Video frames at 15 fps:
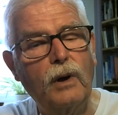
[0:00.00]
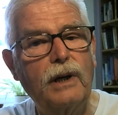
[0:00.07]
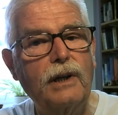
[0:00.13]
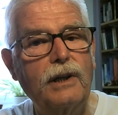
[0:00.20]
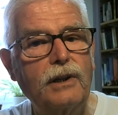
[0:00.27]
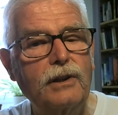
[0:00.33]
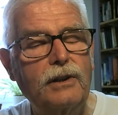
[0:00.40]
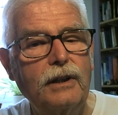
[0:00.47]

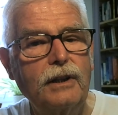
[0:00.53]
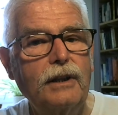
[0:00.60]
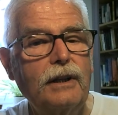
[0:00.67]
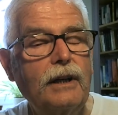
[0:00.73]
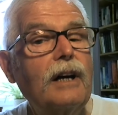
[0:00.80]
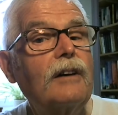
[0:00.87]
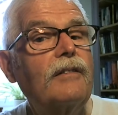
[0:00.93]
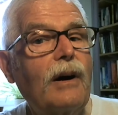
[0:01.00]
world
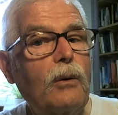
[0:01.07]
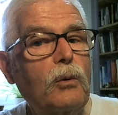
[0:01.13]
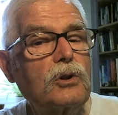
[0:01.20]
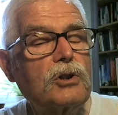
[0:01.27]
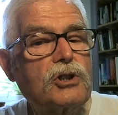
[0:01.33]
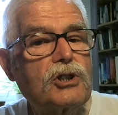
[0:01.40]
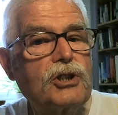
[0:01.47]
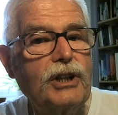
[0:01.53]
of
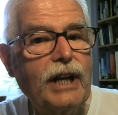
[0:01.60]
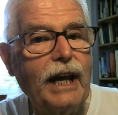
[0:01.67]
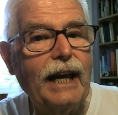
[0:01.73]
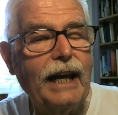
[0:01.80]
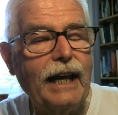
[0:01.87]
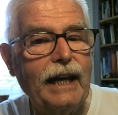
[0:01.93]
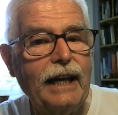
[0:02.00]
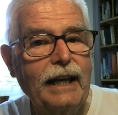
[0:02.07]
ours
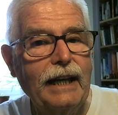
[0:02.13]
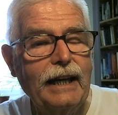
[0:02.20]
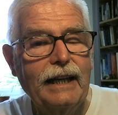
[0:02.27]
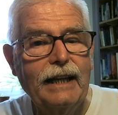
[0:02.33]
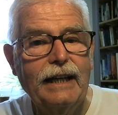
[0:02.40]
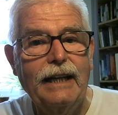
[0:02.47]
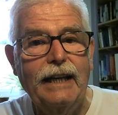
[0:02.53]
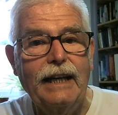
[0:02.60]
today.
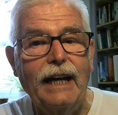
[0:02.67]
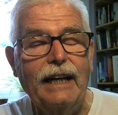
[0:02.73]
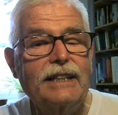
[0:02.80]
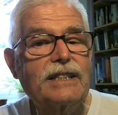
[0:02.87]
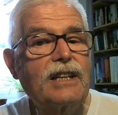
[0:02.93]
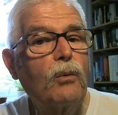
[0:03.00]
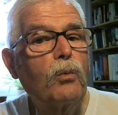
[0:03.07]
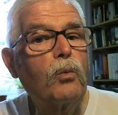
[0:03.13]
And
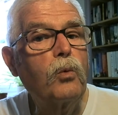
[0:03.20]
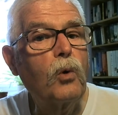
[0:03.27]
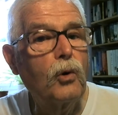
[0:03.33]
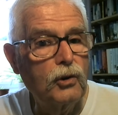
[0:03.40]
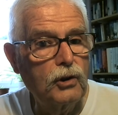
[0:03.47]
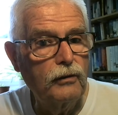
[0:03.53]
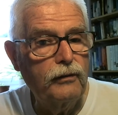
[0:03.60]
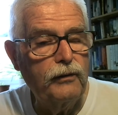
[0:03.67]
it's a
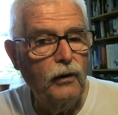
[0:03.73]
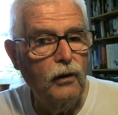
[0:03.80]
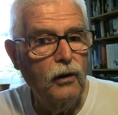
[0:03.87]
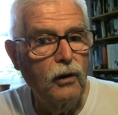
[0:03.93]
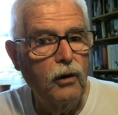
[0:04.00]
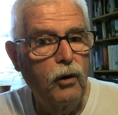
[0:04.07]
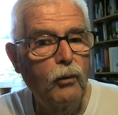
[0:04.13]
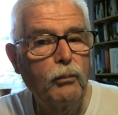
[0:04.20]

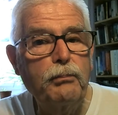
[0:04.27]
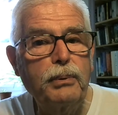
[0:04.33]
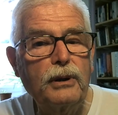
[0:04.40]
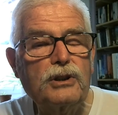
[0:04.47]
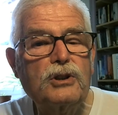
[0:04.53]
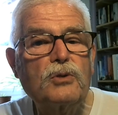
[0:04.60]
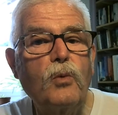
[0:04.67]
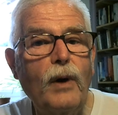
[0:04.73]
wonderful
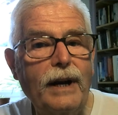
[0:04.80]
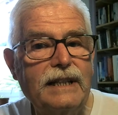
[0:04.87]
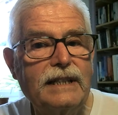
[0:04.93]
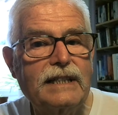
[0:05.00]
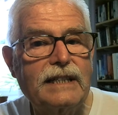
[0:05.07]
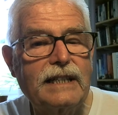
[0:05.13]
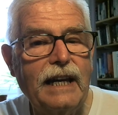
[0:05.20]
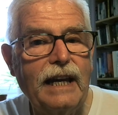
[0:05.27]
Humpless
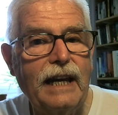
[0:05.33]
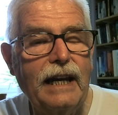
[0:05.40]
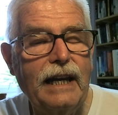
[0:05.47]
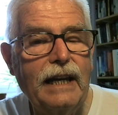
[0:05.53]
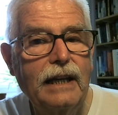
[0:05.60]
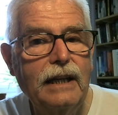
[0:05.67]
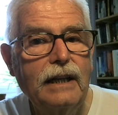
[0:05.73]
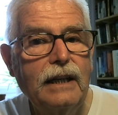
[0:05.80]

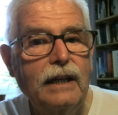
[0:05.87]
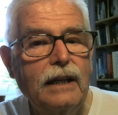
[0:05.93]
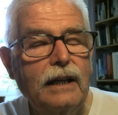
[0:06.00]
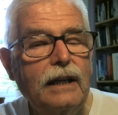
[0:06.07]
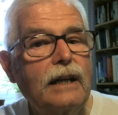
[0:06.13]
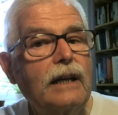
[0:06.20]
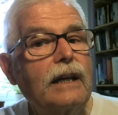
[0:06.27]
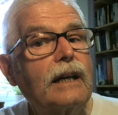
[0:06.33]
Wednesday
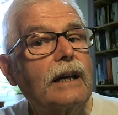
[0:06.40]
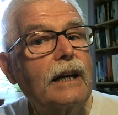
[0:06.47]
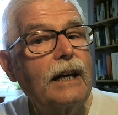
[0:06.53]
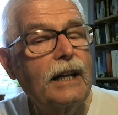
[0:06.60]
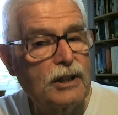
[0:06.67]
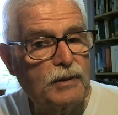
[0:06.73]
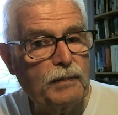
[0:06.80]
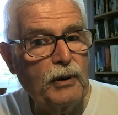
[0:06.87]

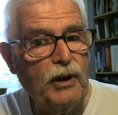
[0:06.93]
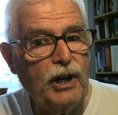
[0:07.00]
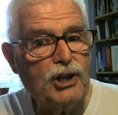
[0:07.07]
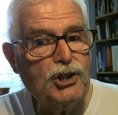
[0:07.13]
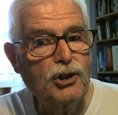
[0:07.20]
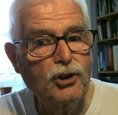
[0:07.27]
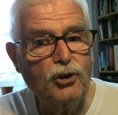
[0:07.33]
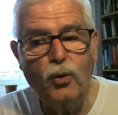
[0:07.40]

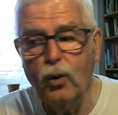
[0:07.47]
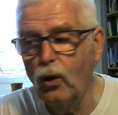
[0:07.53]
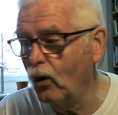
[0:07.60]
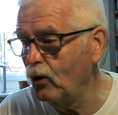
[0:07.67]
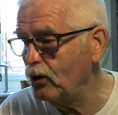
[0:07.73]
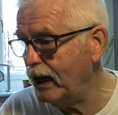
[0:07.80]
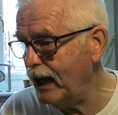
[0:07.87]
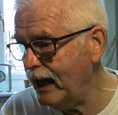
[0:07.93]
inspirational
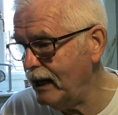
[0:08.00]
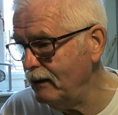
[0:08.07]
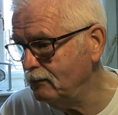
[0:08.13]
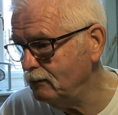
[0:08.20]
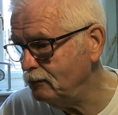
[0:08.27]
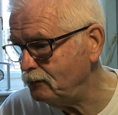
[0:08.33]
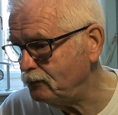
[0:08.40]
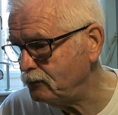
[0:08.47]
quote
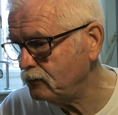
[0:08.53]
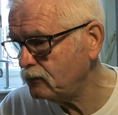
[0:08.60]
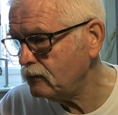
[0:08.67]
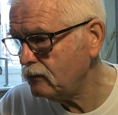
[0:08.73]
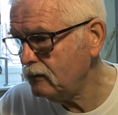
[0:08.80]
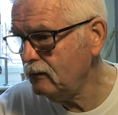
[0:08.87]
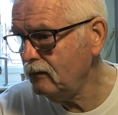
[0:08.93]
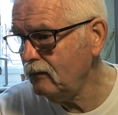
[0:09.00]
day.
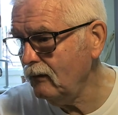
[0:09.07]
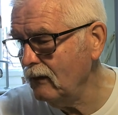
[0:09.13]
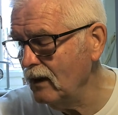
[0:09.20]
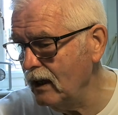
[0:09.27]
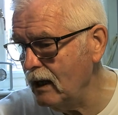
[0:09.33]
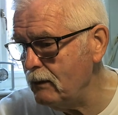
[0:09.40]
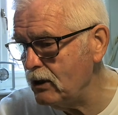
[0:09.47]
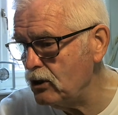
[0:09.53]

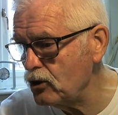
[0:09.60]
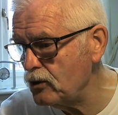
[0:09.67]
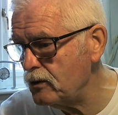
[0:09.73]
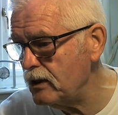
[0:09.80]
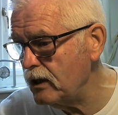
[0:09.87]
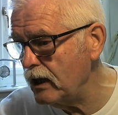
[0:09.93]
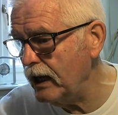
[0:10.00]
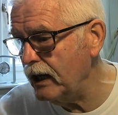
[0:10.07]
And let me
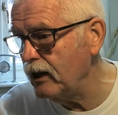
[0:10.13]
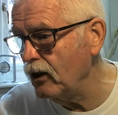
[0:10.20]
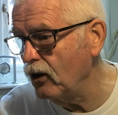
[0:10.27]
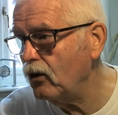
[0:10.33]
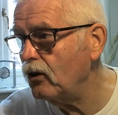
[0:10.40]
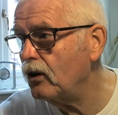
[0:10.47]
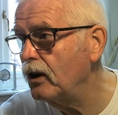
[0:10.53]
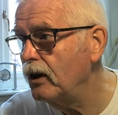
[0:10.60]
just uh,
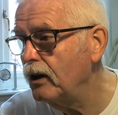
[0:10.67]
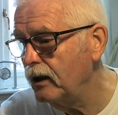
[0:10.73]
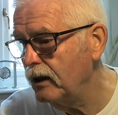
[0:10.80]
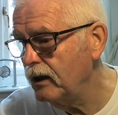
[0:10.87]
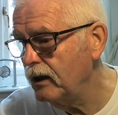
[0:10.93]
look.